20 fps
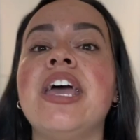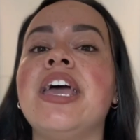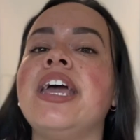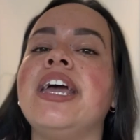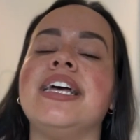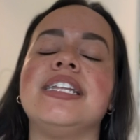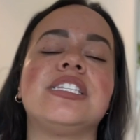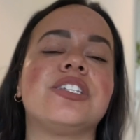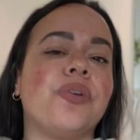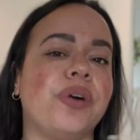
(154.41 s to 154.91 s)

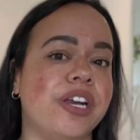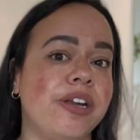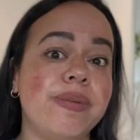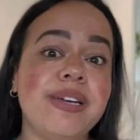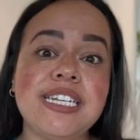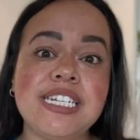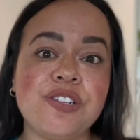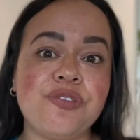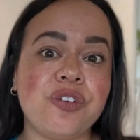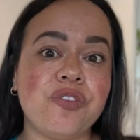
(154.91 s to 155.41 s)
It's going to be
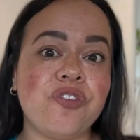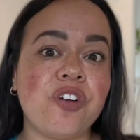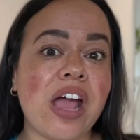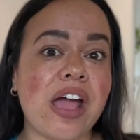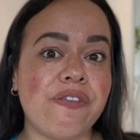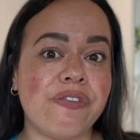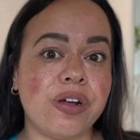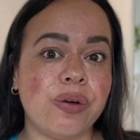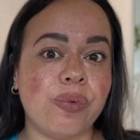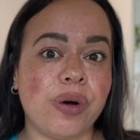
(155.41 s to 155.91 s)
different for
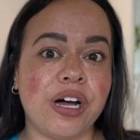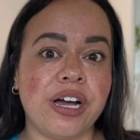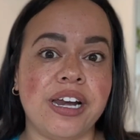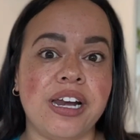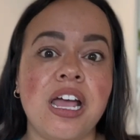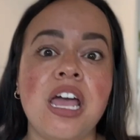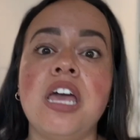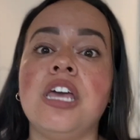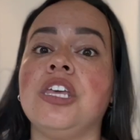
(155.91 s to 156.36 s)
everyone.